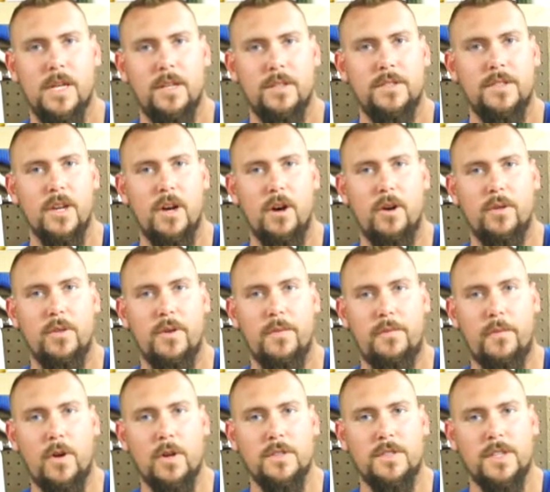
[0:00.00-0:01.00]
So, the
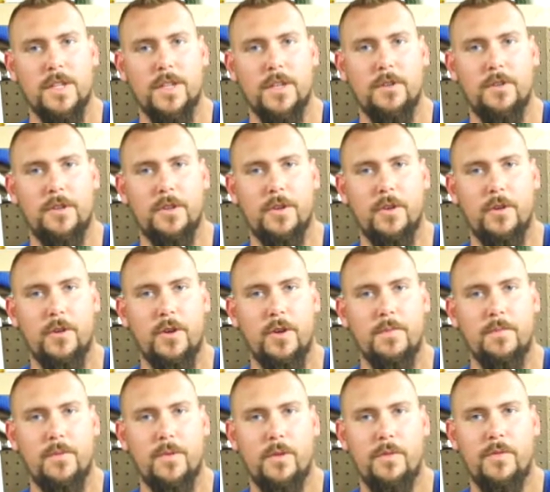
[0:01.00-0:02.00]
first thing you can do to
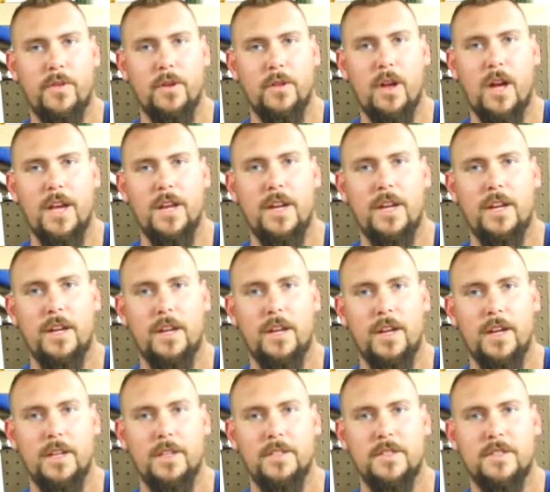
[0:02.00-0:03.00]
improve your lighting
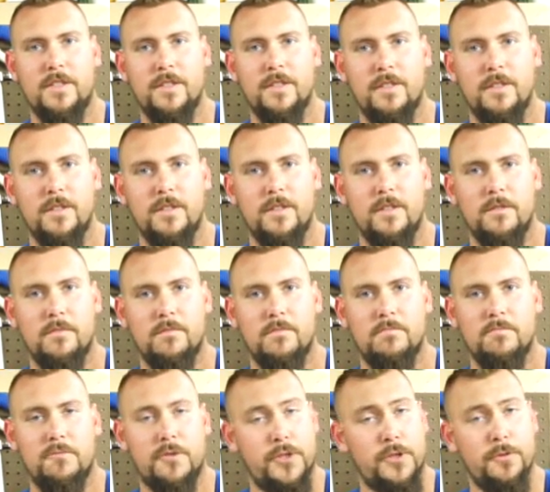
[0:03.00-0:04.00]
is
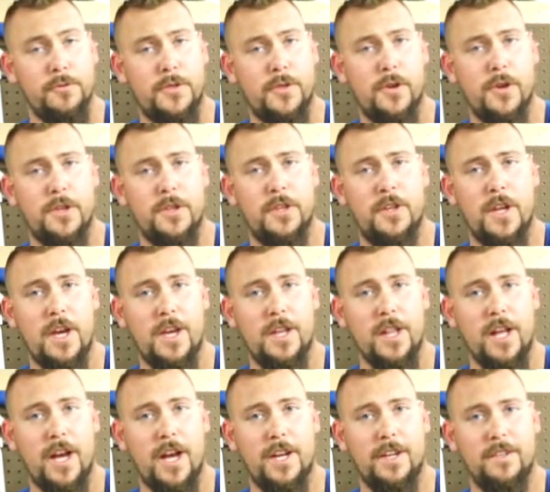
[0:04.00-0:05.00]
shoot during the
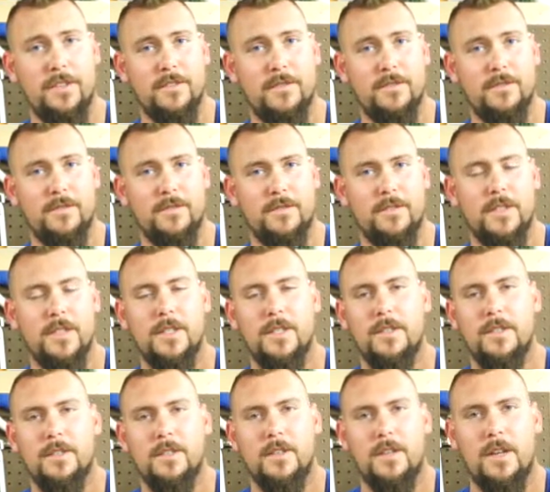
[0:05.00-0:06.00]
daylight.
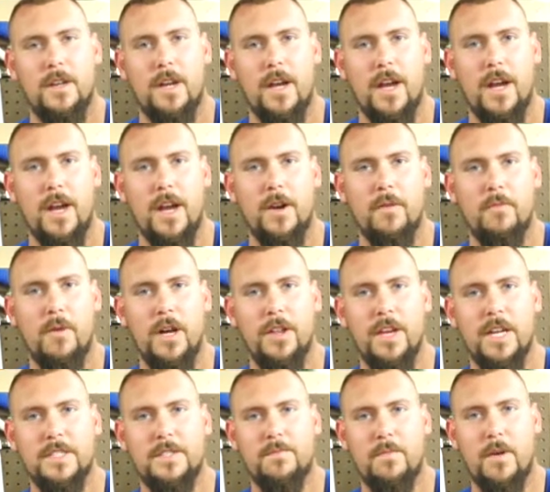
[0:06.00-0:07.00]
And while
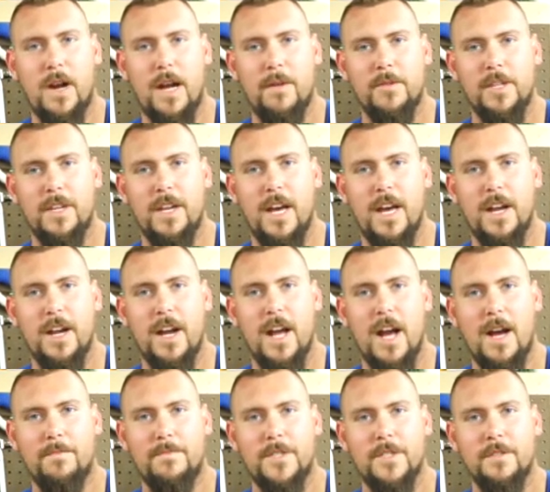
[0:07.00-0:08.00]
that's probably not an
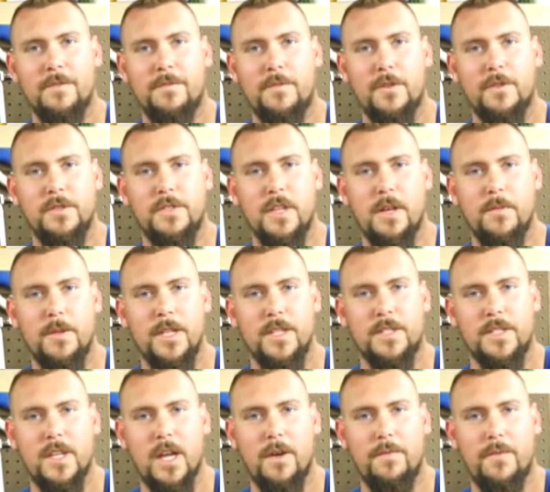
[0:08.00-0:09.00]
option for some of the
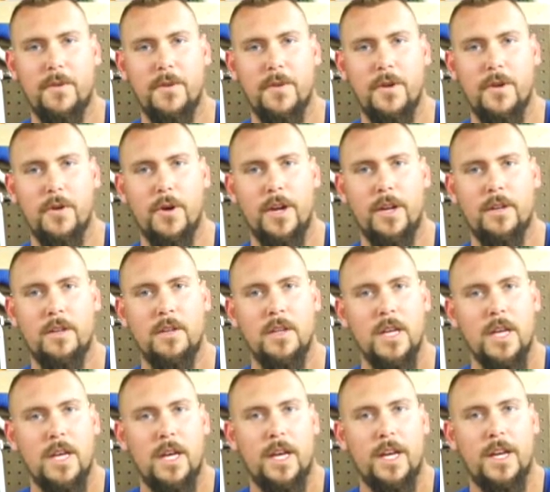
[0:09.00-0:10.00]
stuff you're doing,
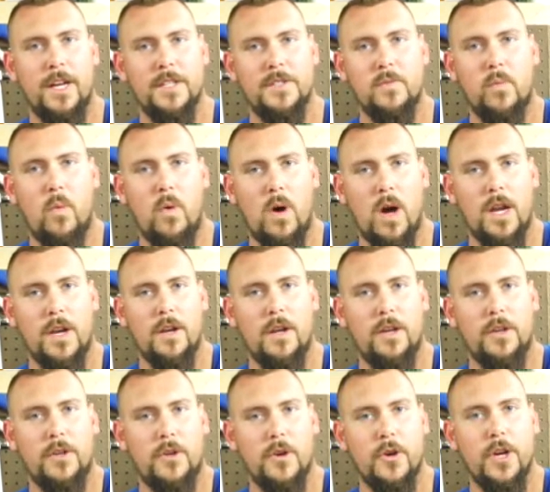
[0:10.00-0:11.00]
it is one
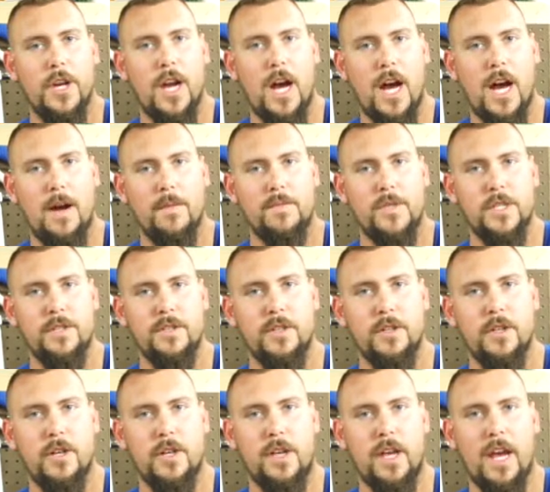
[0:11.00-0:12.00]
good option to
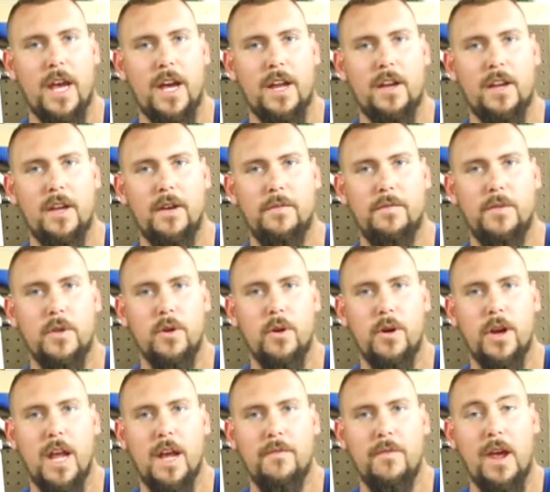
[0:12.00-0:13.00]
look at if you
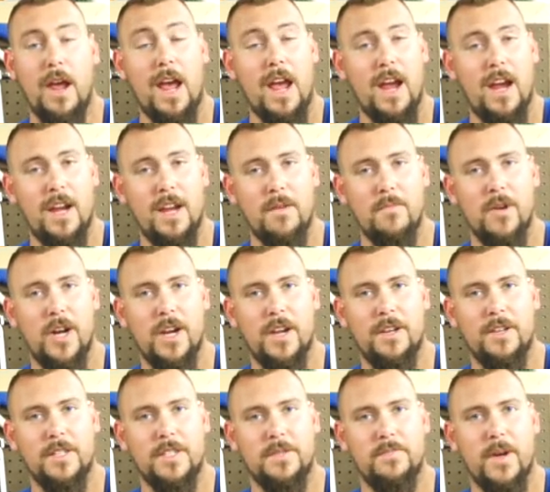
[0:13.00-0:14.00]
don't have any money
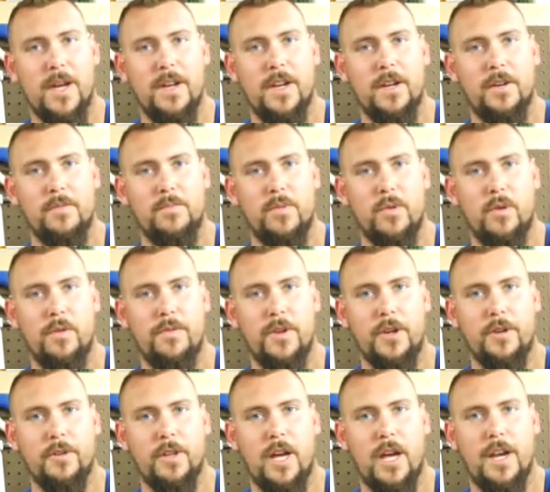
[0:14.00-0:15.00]
to spend on improving
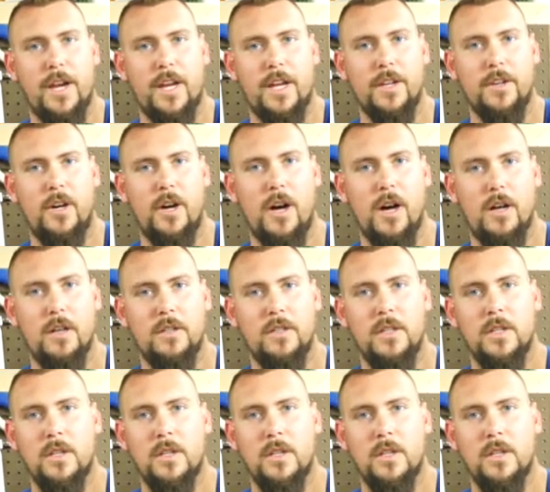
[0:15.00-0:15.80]
your lighting at all.